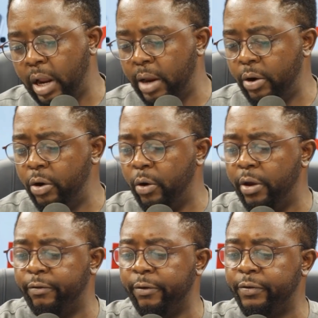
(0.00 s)
I don't
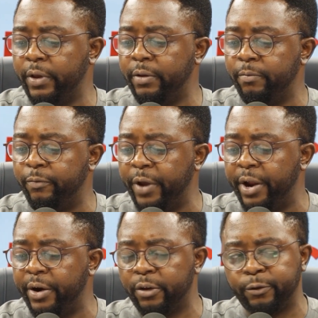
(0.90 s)
know if you've seen
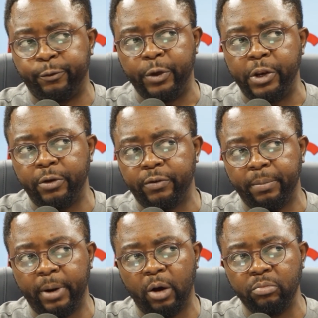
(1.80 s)
various
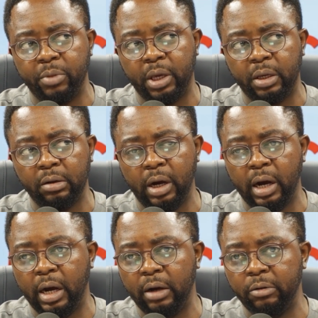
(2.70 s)
videos about me,
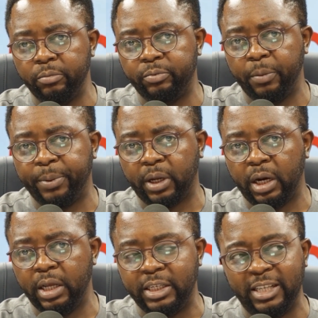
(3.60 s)

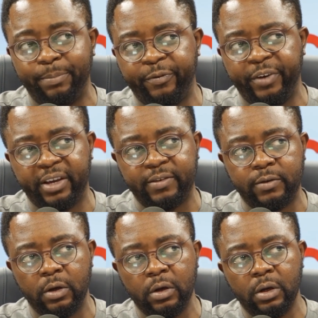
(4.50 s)
typically deep
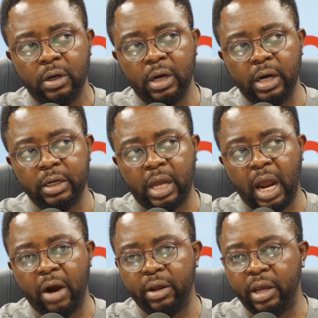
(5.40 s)
fakes. They
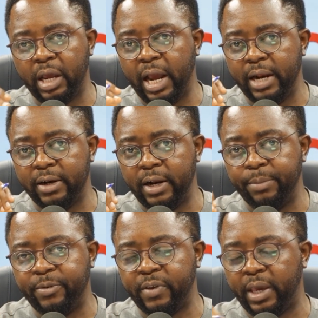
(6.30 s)
carry and
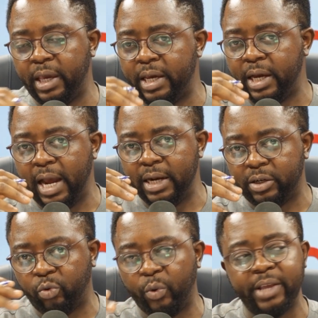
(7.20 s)
lip sync
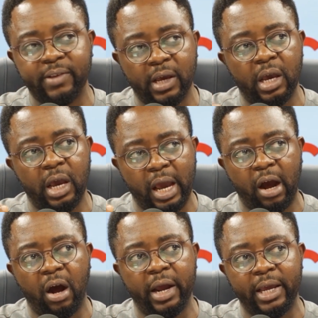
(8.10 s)
and create
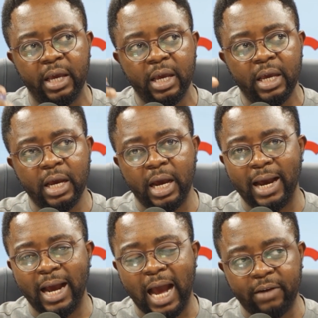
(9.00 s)
AI
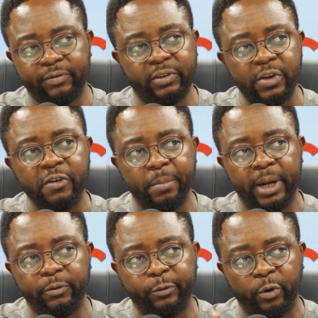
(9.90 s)

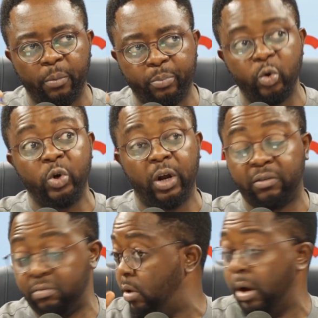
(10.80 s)
advertisement for
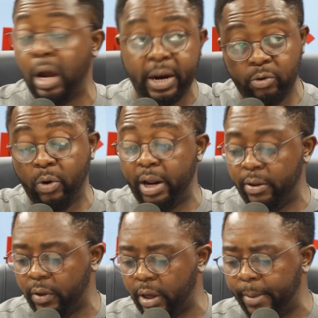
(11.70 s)
products. I don't know
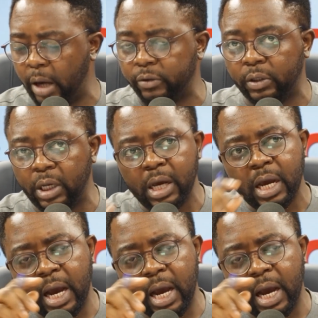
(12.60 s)
anything about it.